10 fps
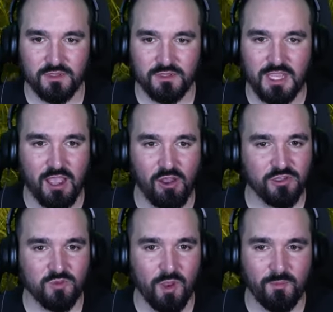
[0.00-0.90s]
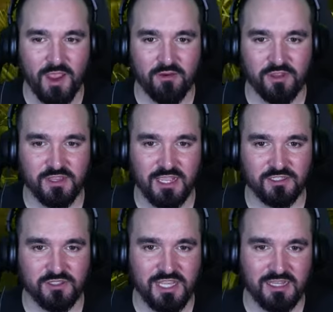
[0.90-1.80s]
That whole swamp area,
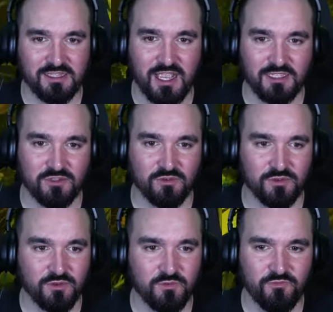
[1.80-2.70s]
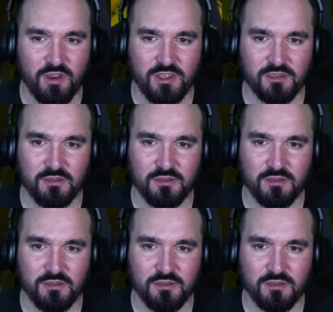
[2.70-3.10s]
that's that that's all new, right?